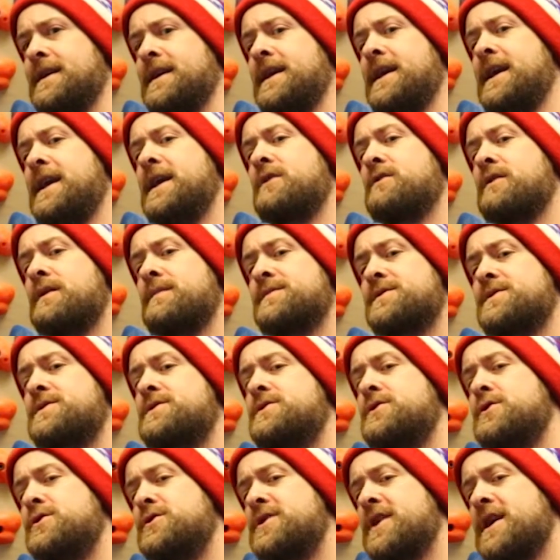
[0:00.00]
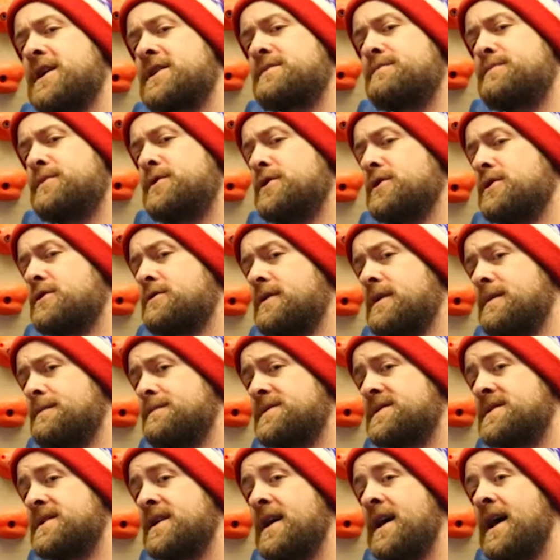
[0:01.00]
E-Grips 2-Tex Pure
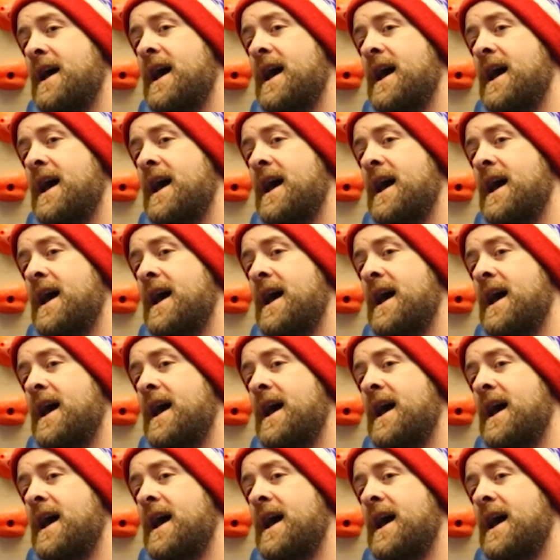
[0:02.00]
Crimps,